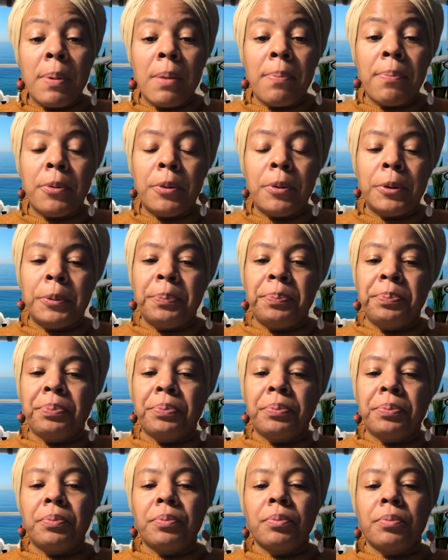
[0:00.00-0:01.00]
people,
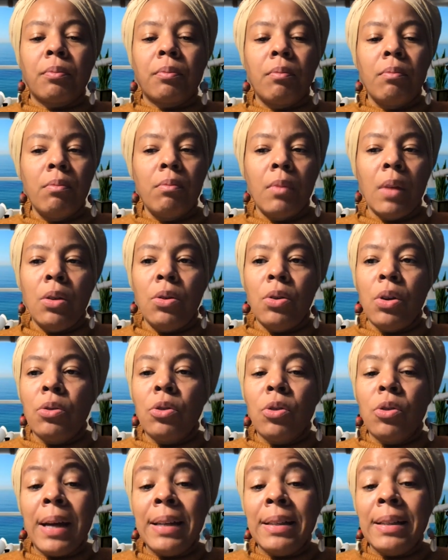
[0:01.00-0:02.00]

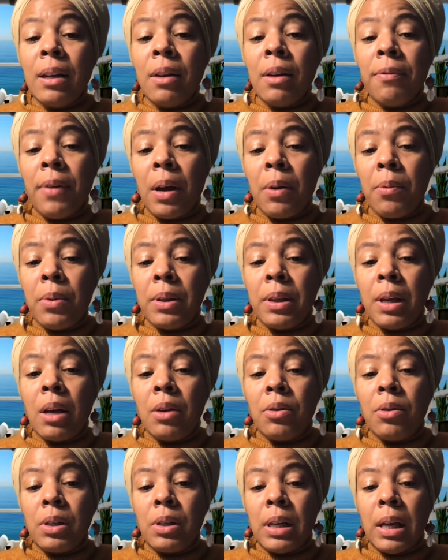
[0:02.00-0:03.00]
to identify what they
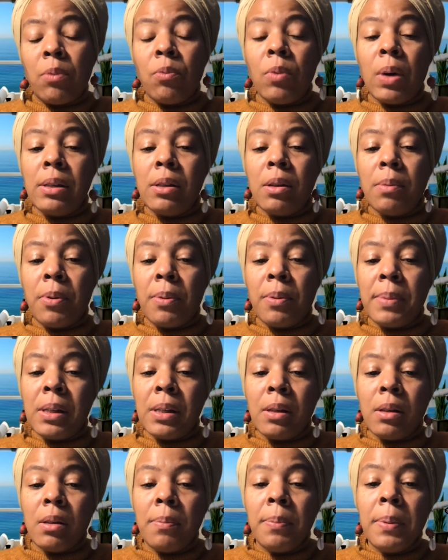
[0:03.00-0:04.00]
understand white
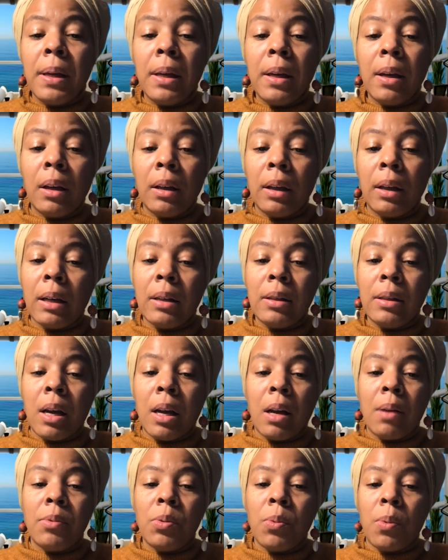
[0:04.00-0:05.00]
supremacy to be, a lot of
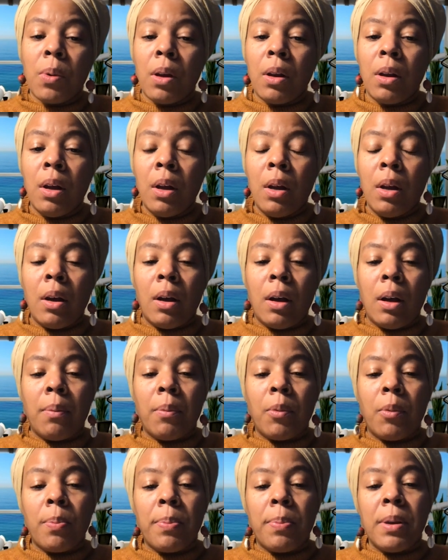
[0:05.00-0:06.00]
times what
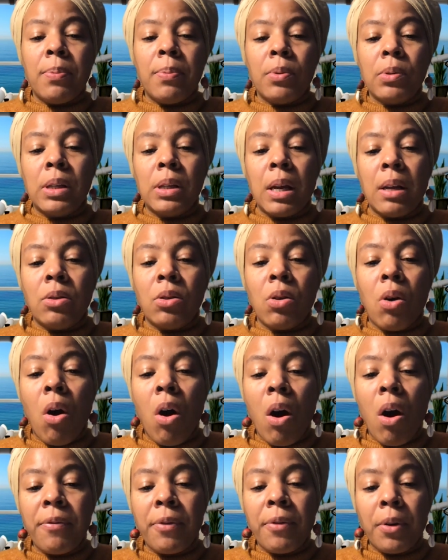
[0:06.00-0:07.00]
people tend to
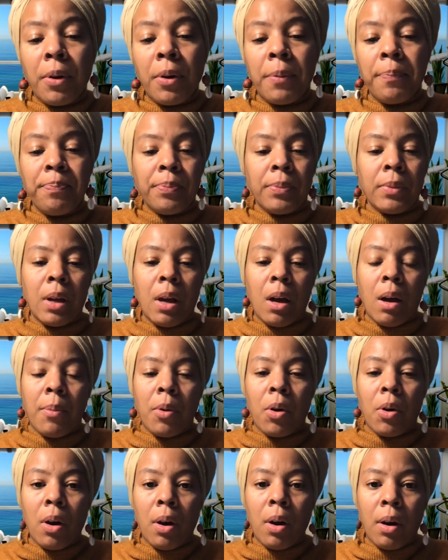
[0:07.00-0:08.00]
offer
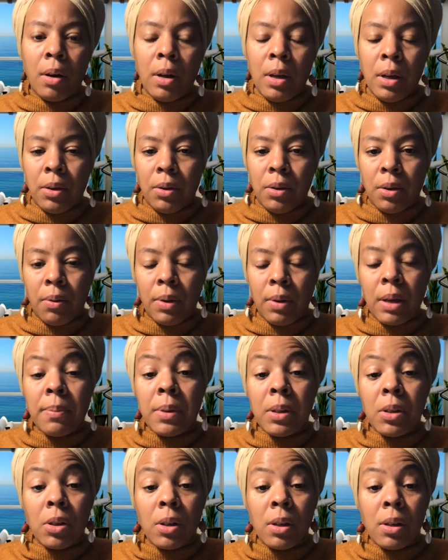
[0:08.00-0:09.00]
are,
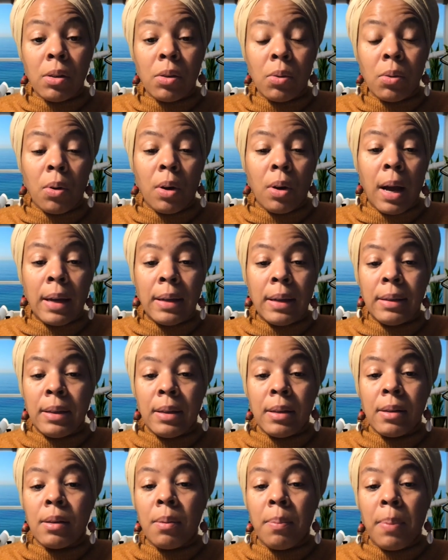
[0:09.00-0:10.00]
images or
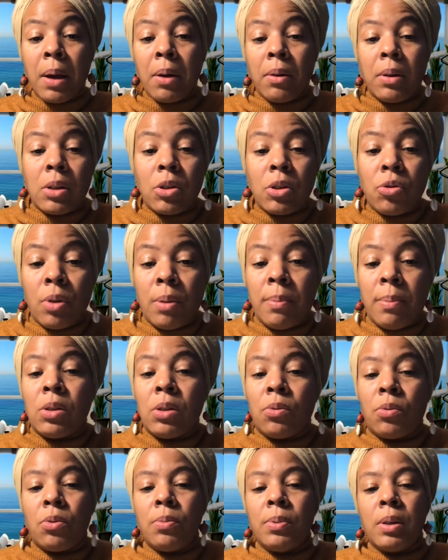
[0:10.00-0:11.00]
ideas about extremist
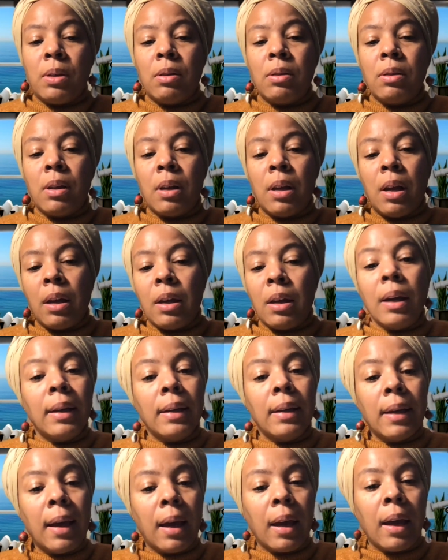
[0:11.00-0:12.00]
groups such as the
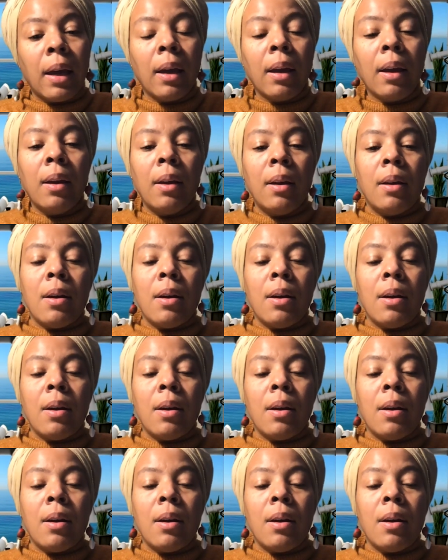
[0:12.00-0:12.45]
KKK,